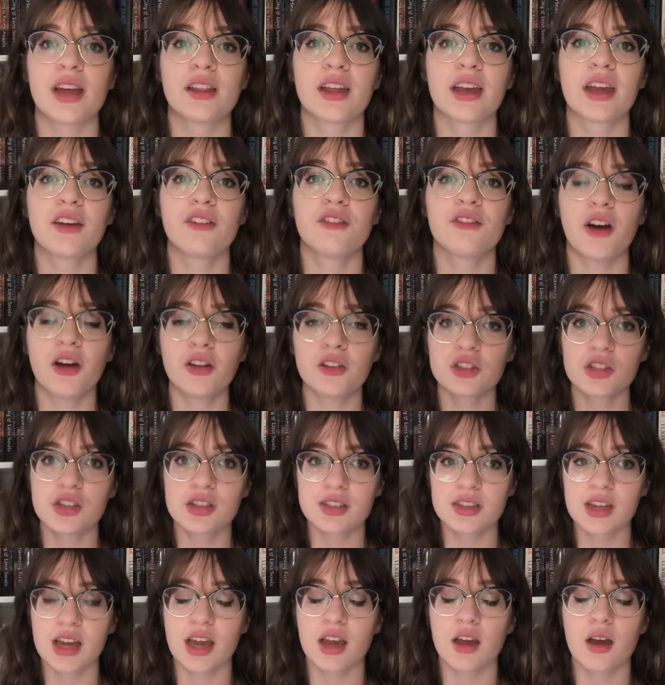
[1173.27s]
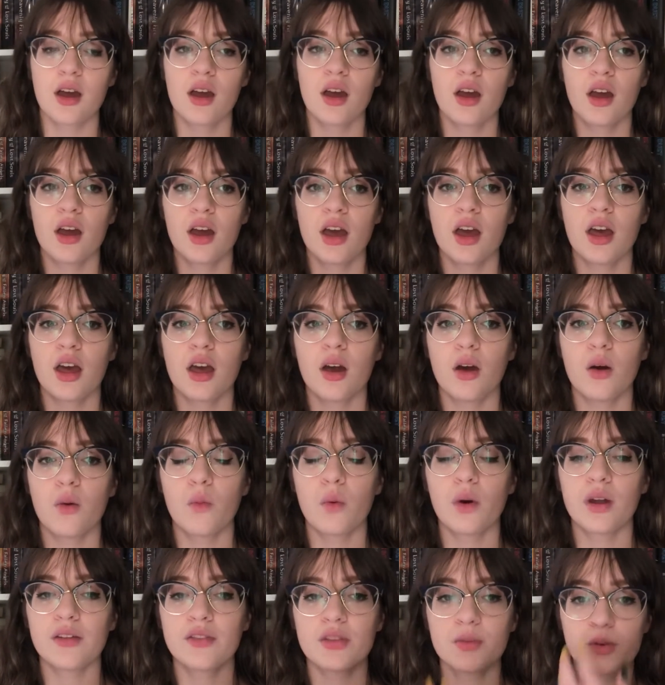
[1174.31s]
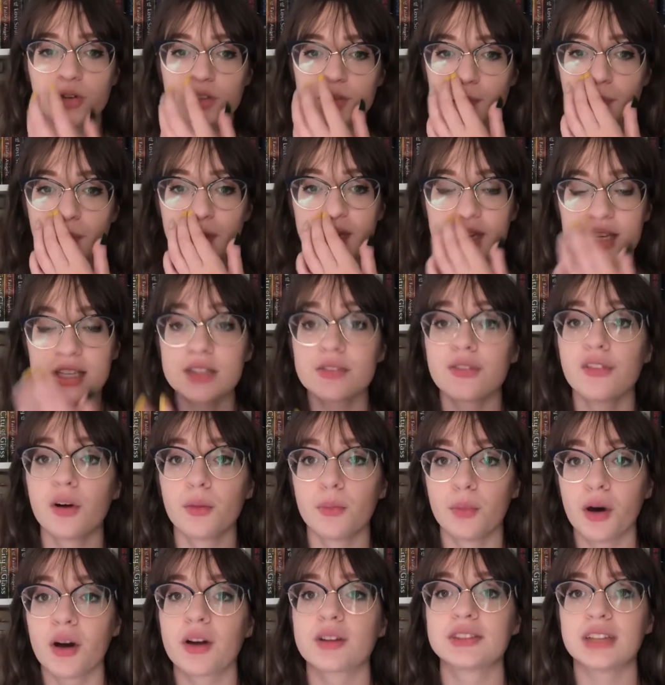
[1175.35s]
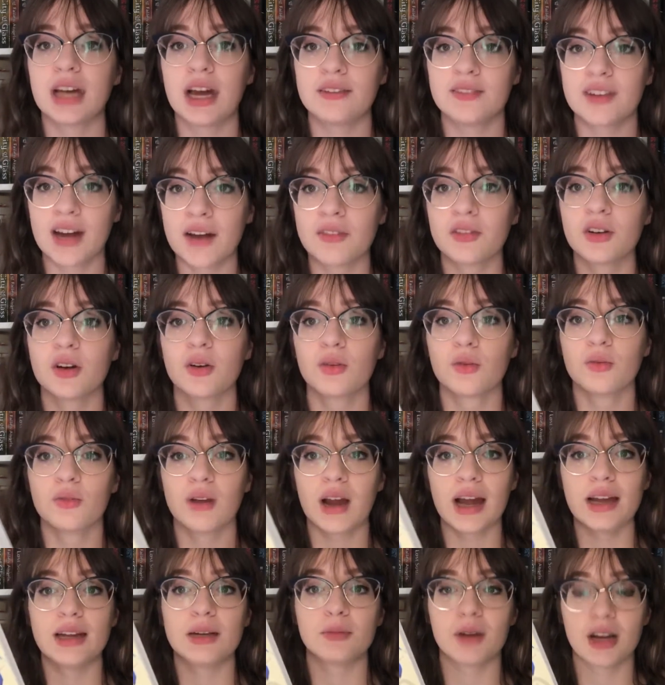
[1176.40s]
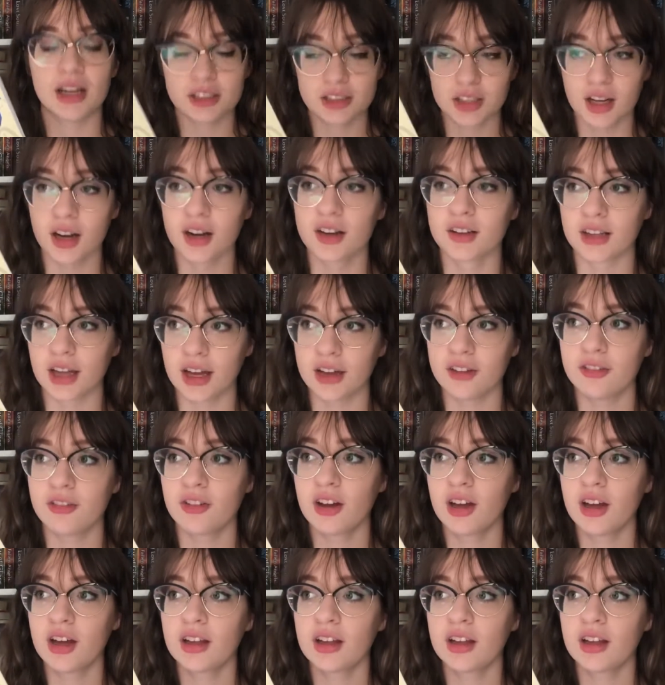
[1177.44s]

Like, it felt just like one of the most peaceful books I've ever read in my entire life.